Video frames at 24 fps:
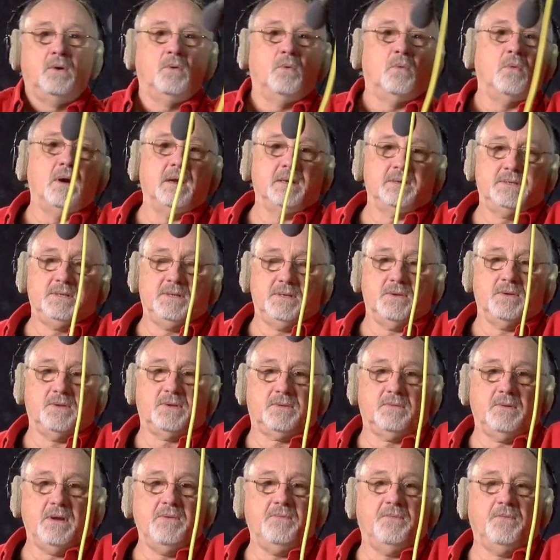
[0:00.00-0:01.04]
1, 2,
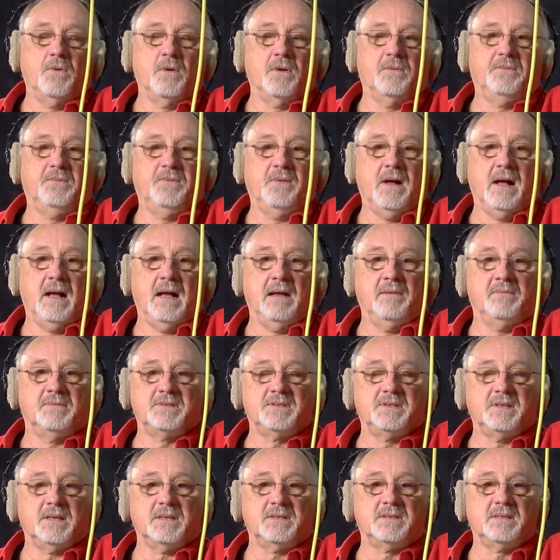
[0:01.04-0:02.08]
3, 4, 5,
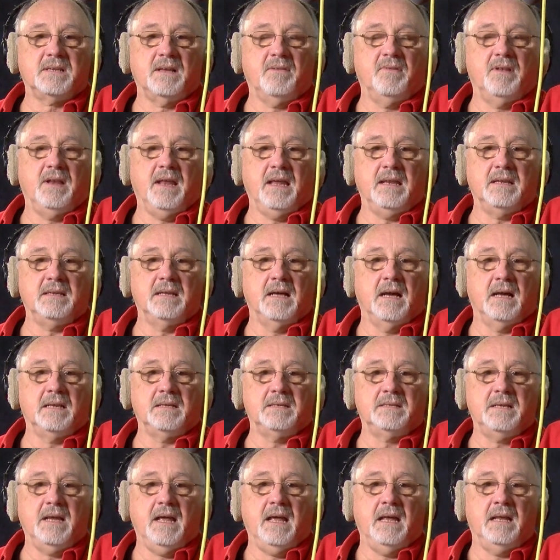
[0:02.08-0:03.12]
6, 7, 8,
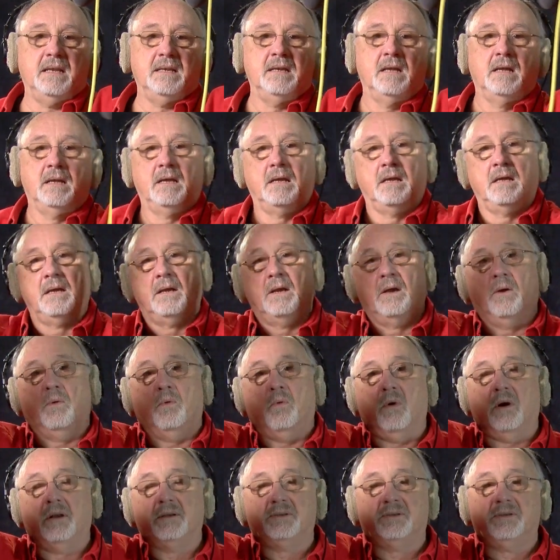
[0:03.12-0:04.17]
9, 10.
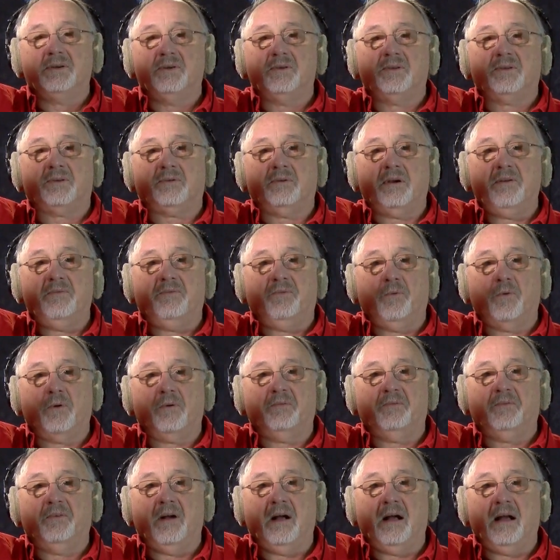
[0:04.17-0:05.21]
1, 2, 3, 4,
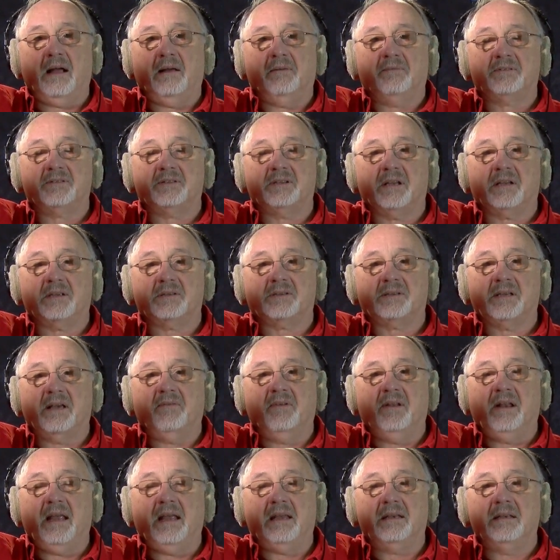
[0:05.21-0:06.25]
5, 6,
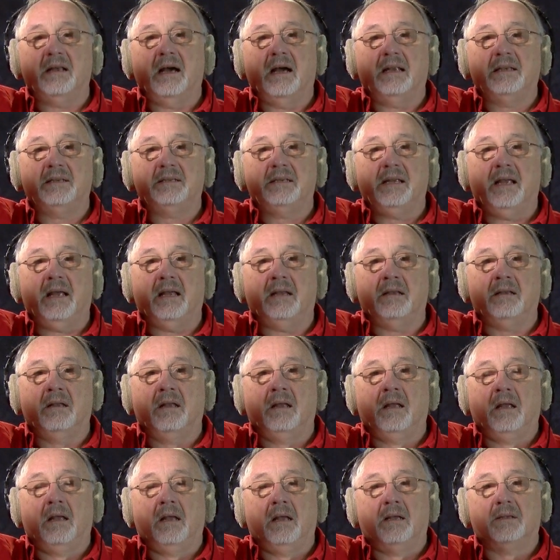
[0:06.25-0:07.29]
7, 8, 9, 10.
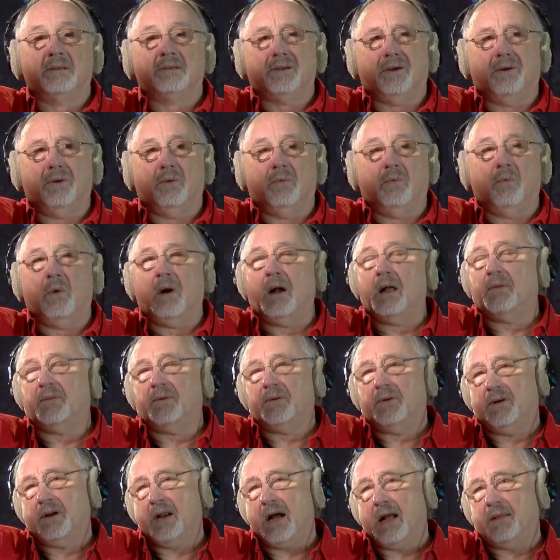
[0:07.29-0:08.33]
So while
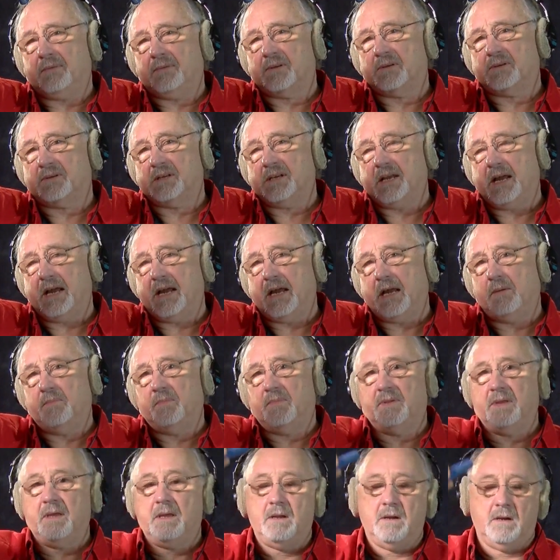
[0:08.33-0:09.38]
they're not the same,
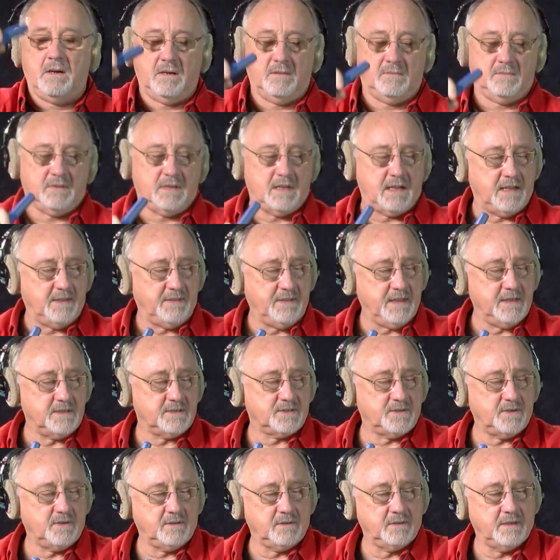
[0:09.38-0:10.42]
they are, I think,
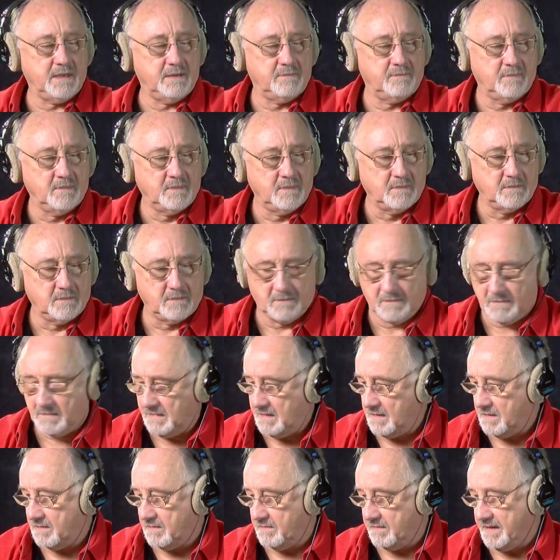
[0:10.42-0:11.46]
certainly,
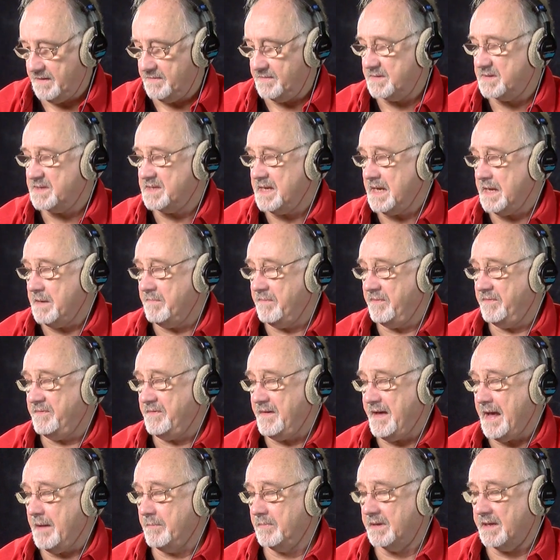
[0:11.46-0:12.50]
in the same
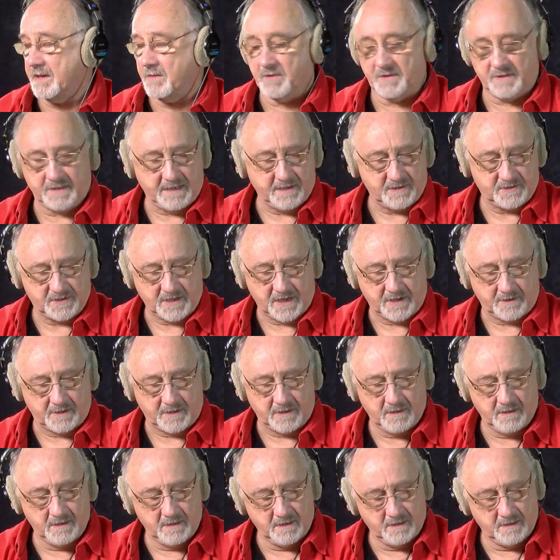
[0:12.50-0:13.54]
family with each
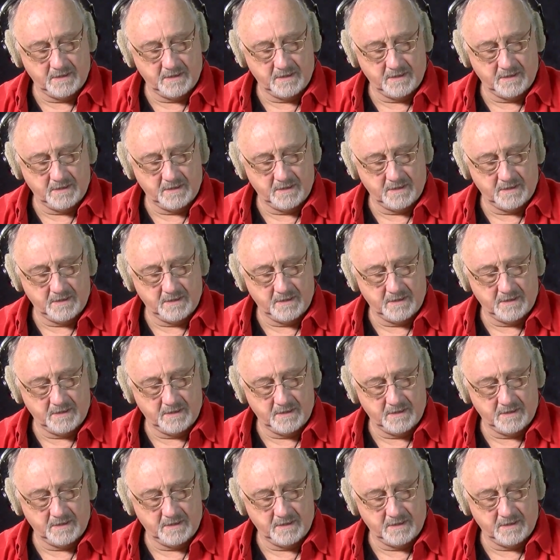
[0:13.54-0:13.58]
other.